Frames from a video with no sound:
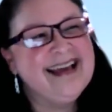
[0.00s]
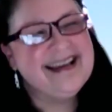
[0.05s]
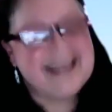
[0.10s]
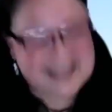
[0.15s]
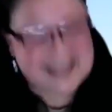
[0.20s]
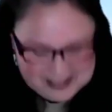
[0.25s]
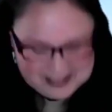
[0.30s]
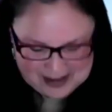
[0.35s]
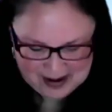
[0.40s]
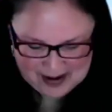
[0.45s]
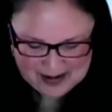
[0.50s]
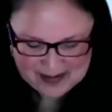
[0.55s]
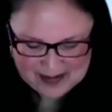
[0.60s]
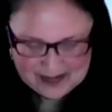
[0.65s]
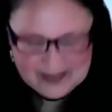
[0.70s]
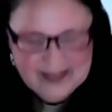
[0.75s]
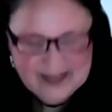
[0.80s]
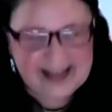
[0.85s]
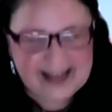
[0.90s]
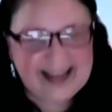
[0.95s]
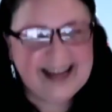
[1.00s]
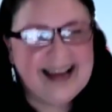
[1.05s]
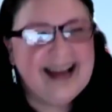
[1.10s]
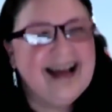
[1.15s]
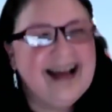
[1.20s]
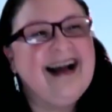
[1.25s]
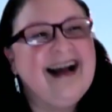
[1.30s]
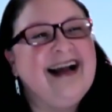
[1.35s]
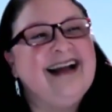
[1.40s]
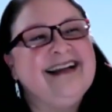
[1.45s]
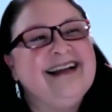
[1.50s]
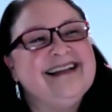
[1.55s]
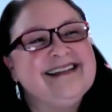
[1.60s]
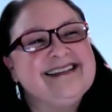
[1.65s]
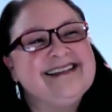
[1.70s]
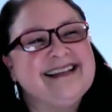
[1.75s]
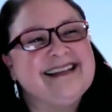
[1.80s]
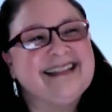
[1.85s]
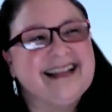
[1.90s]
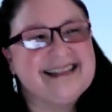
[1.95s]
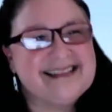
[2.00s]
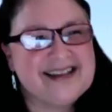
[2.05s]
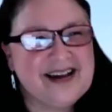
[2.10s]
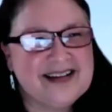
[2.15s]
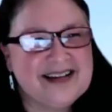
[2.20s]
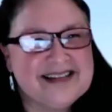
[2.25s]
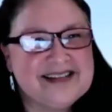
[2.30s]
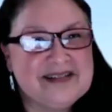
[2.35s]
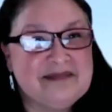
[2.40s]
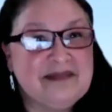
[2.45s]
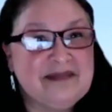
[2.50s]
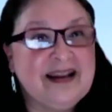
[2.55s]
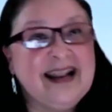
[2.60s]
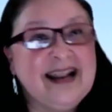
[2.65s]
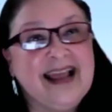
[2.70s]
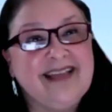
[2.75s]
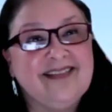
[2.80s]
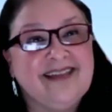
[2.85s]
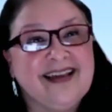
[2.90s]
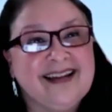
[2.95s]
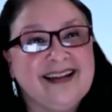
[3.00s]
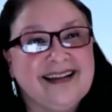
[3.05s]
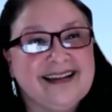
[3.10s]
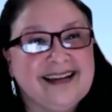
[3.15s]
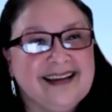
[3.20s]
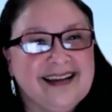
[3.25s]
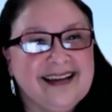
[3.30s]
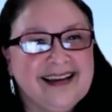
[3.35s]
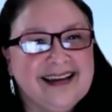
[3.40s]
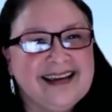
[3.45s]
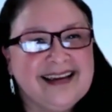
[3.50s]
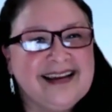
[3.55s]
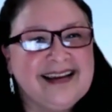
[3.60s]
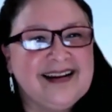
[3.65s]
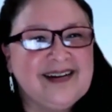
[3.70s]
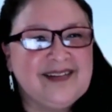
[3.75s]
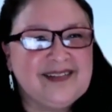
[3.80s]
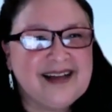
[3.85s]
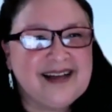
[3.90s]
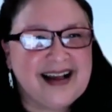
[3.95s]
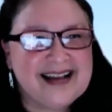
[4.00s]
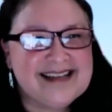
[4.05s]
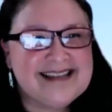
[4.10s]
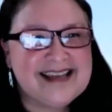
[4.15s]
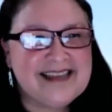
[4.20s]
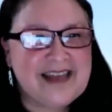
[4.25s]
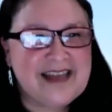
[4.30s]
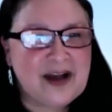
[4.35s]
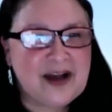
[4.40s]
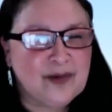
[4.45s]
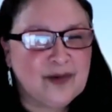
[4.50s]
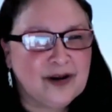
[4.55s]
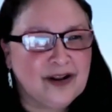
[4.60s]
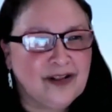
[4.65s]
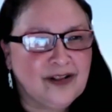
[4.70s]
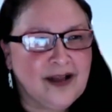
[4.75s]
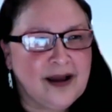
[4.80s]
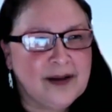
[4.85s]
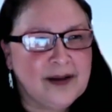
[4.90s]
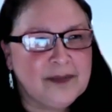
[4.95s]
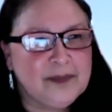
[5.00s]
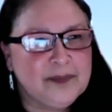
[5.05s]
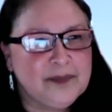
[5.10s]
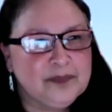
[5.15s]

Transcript: So I just think that's awesome. And I say that word a lot.